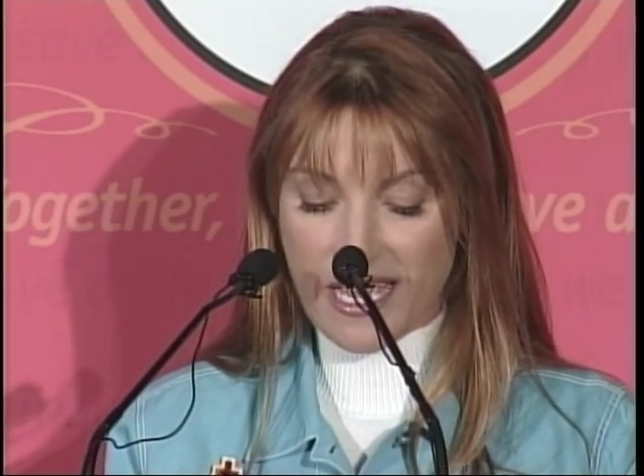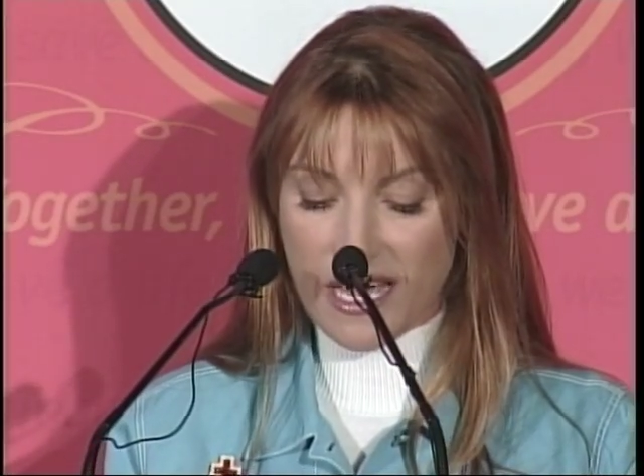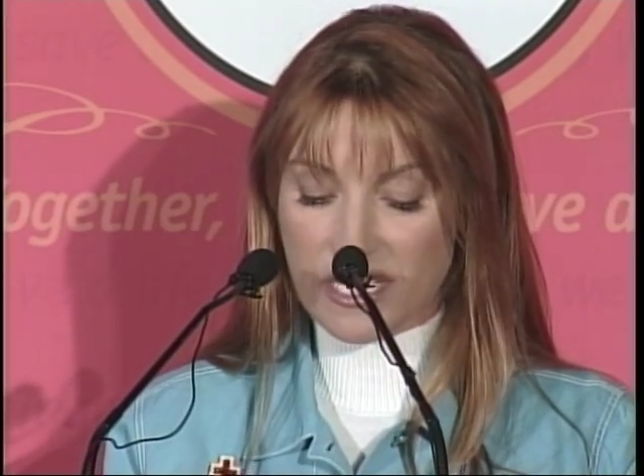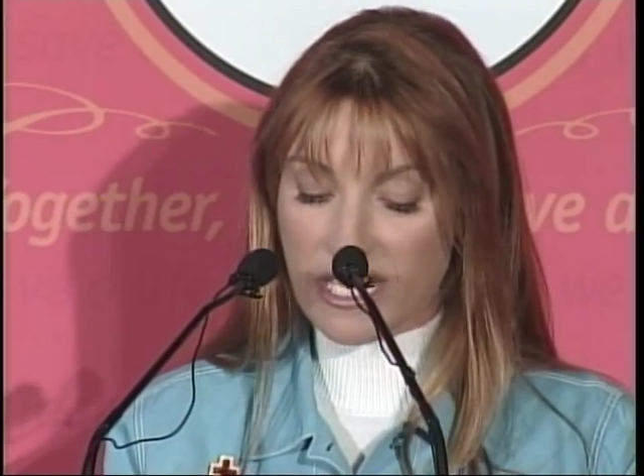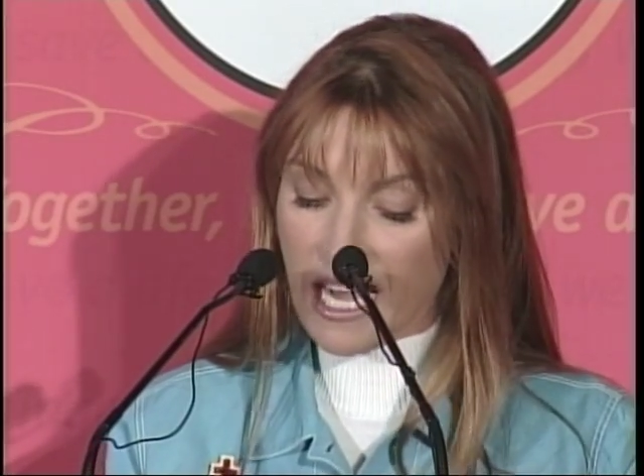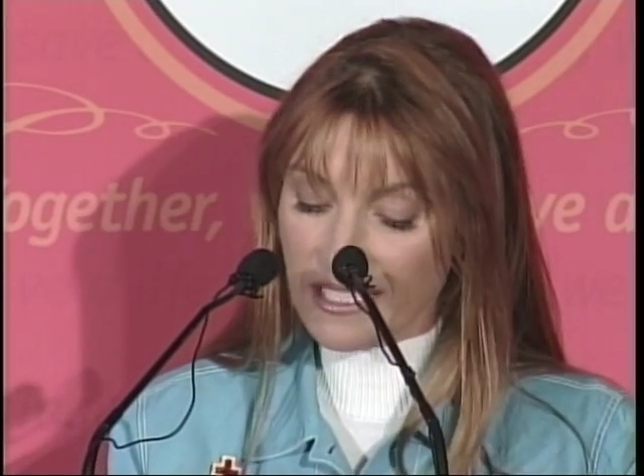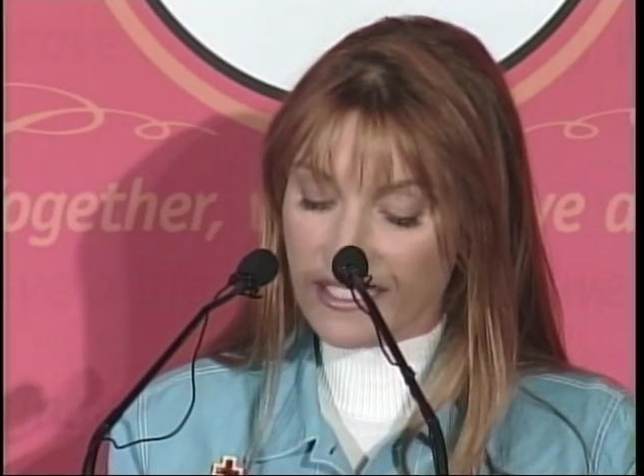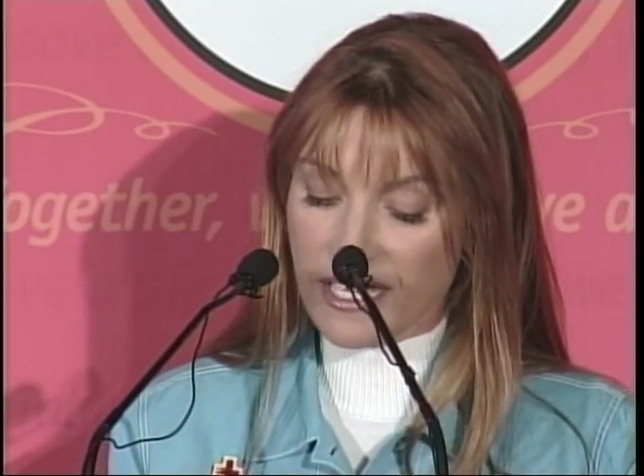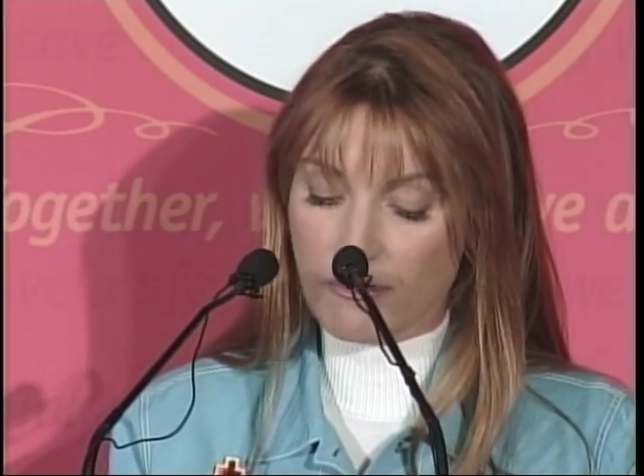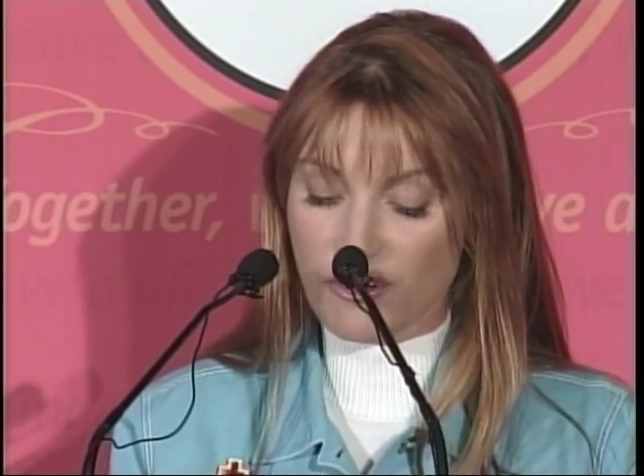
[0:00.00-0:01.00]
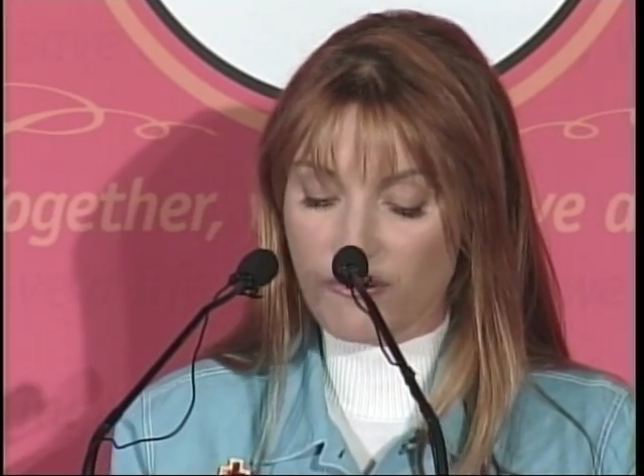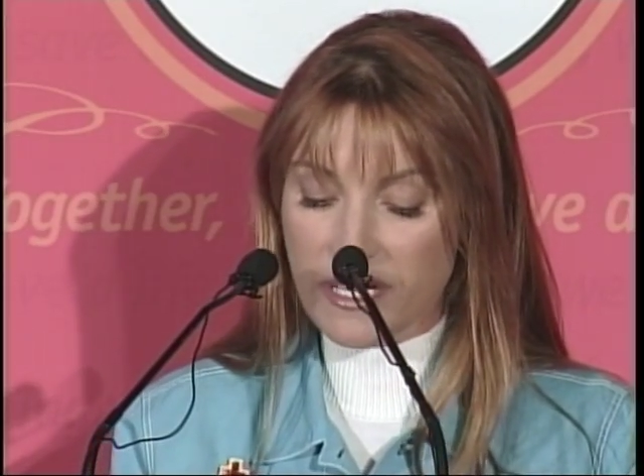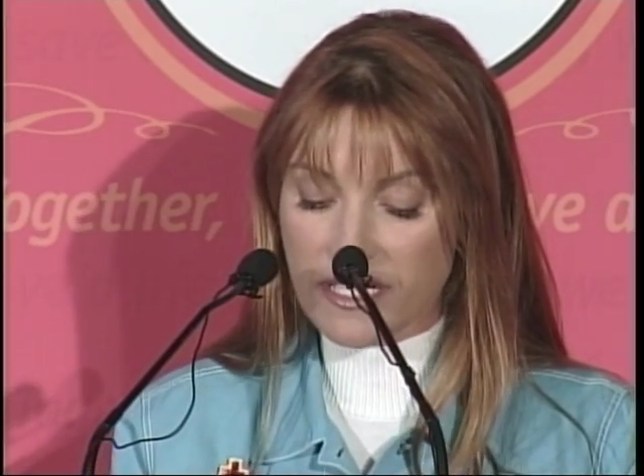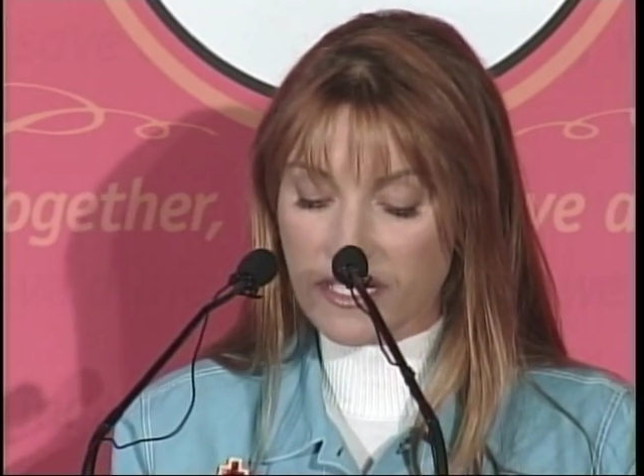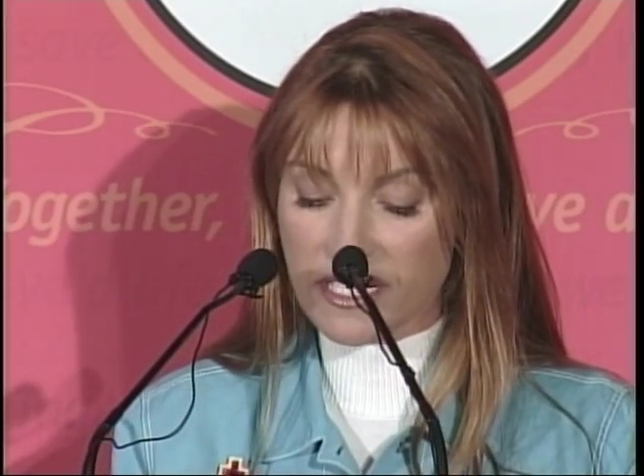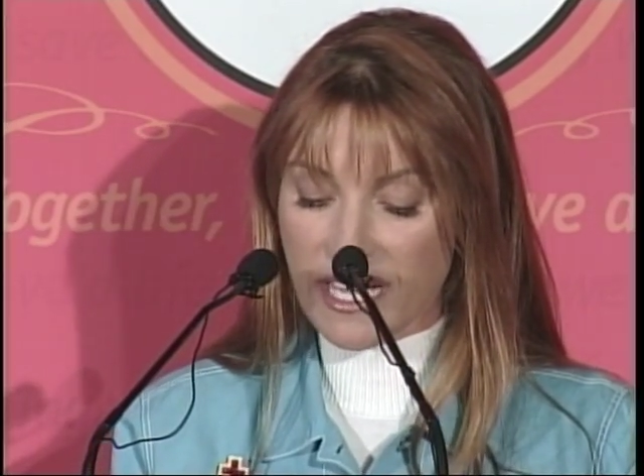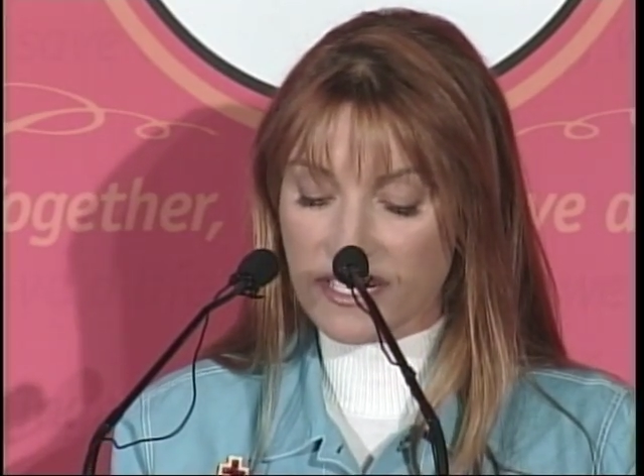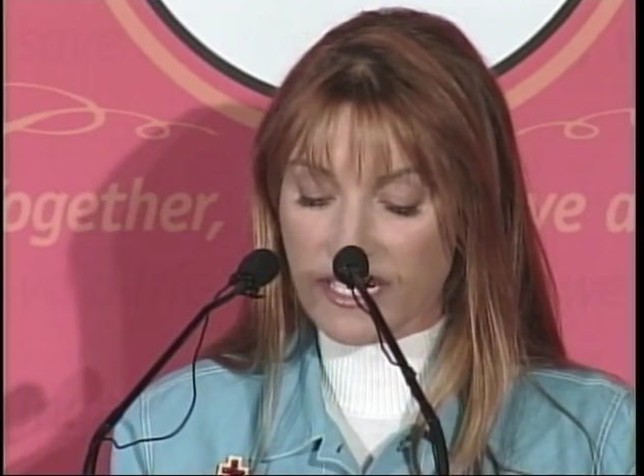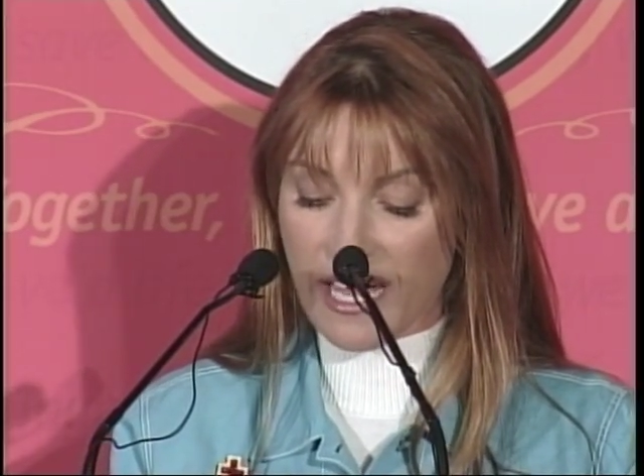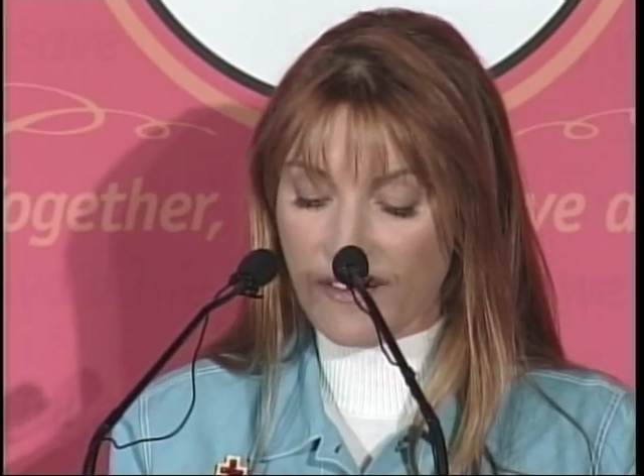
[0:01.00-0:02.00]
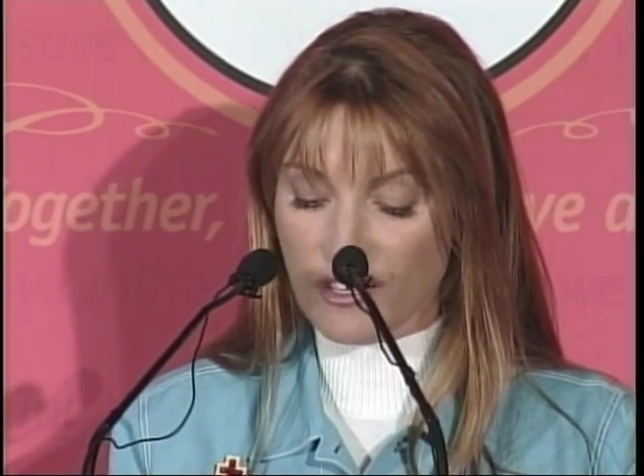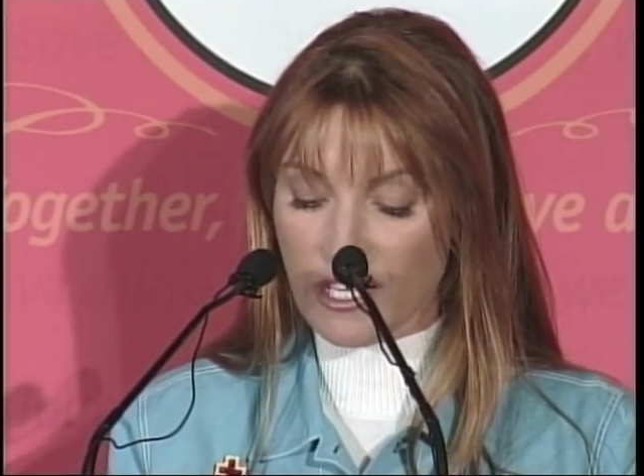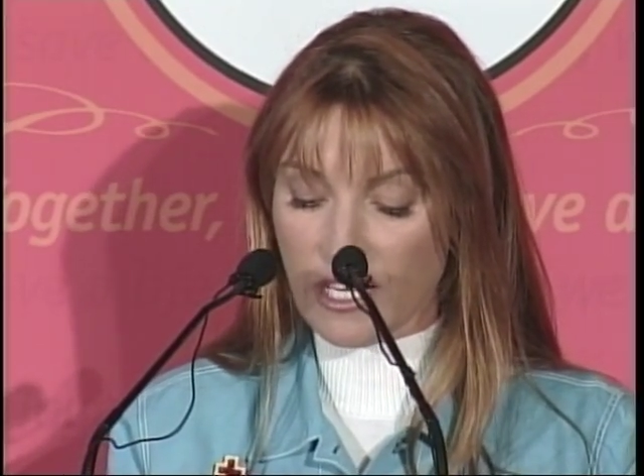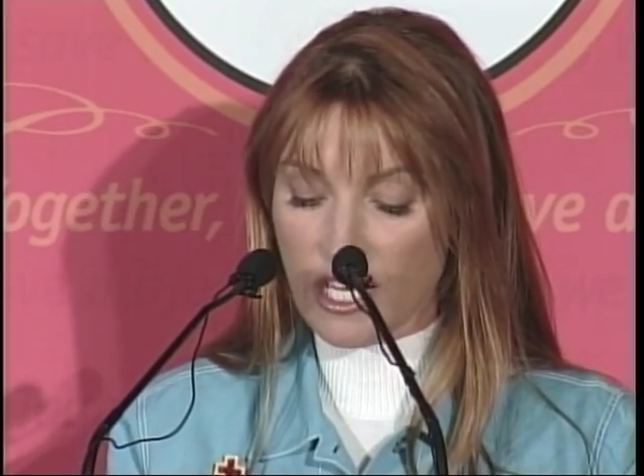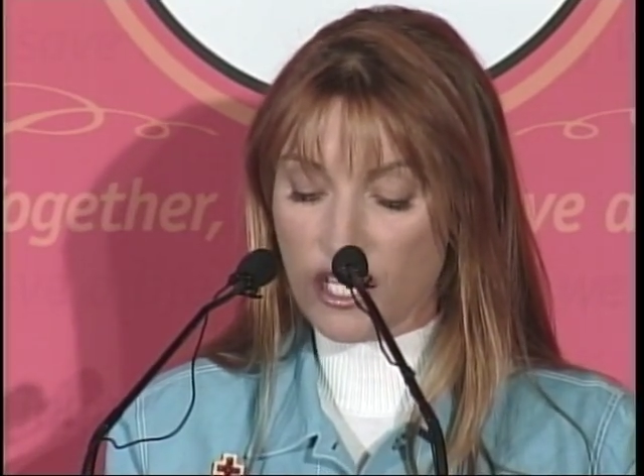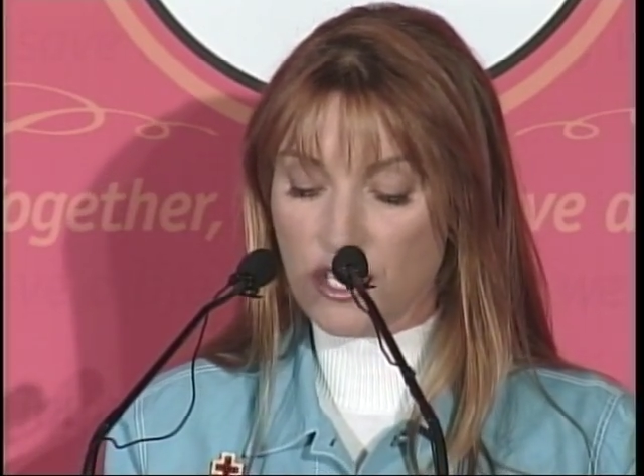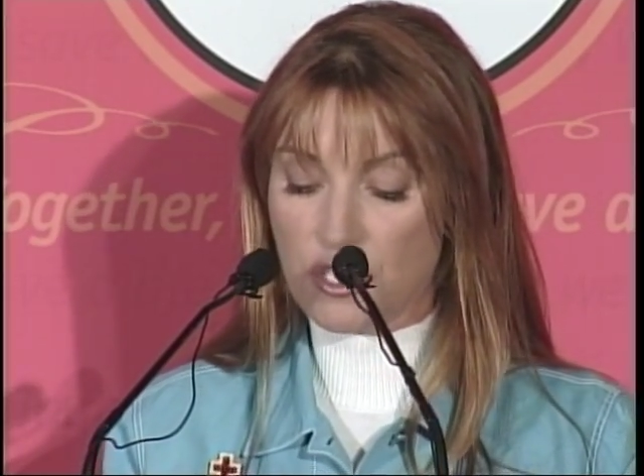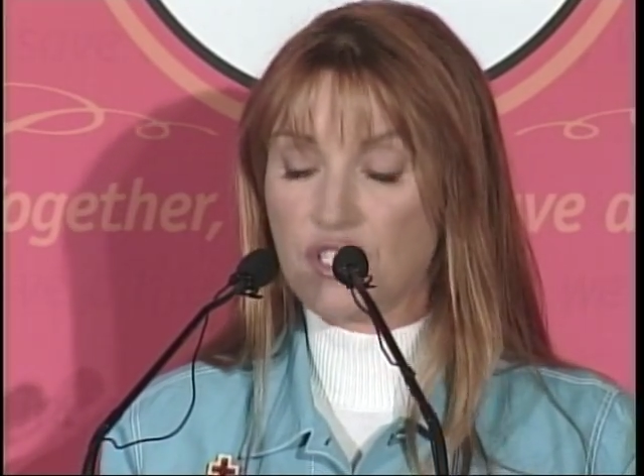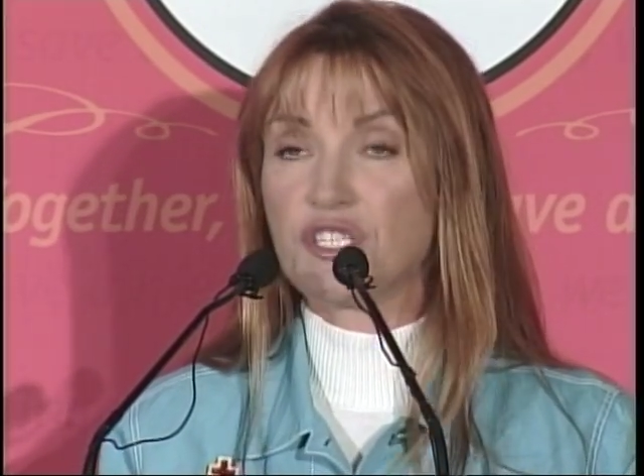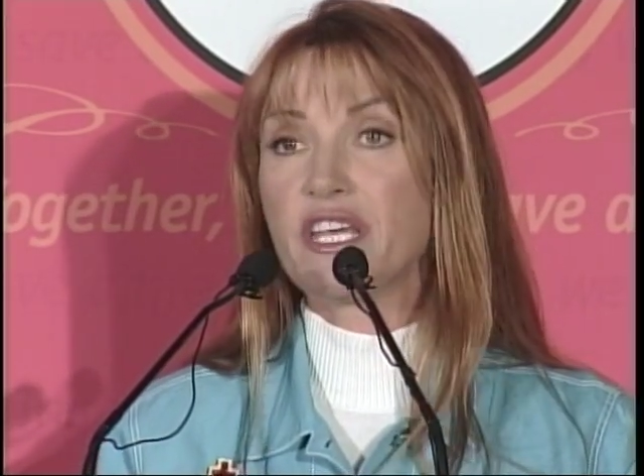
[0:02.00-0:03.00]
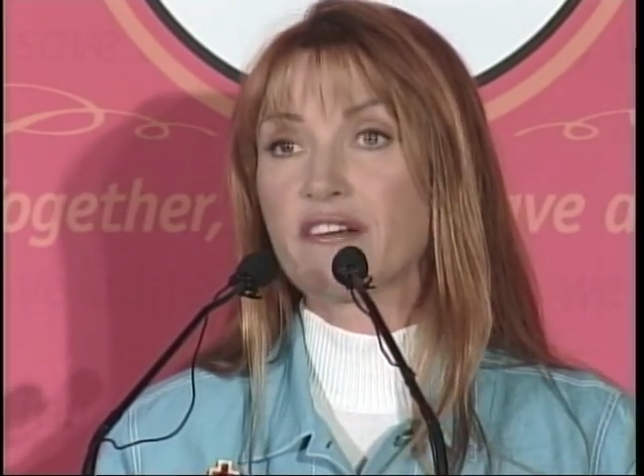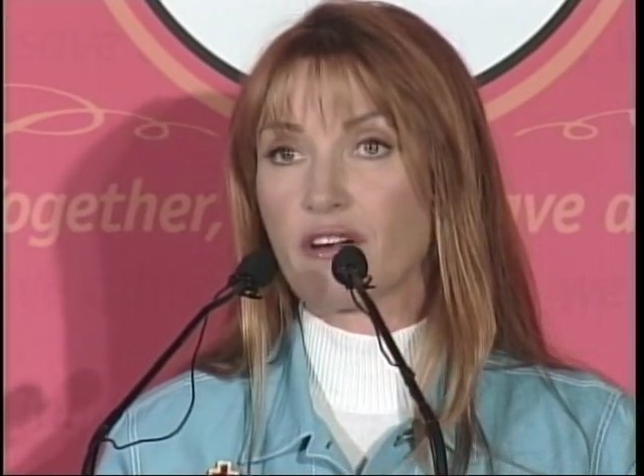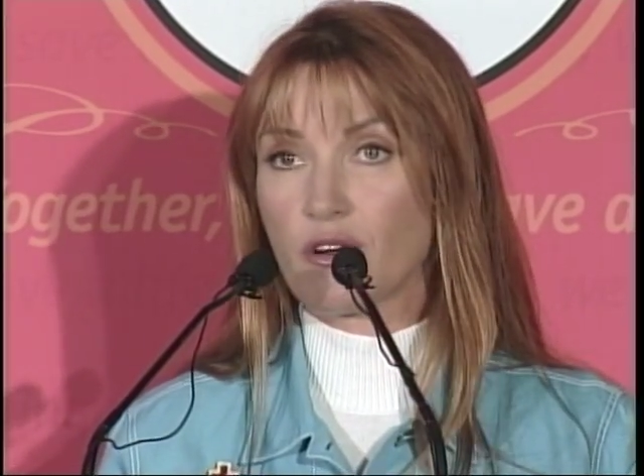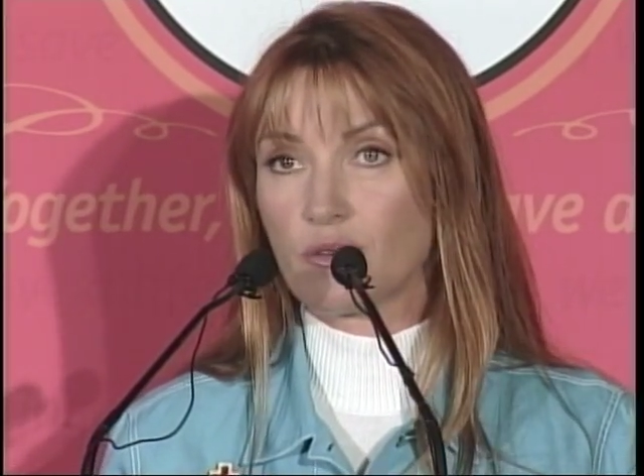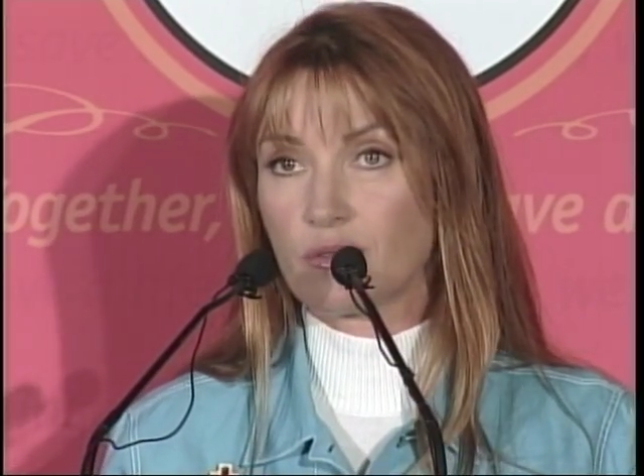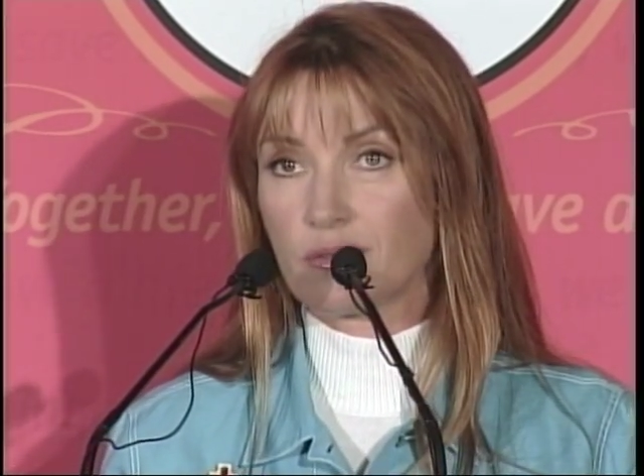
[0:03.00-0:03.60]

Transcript: and to cut the number of measles deaths in Africa to zero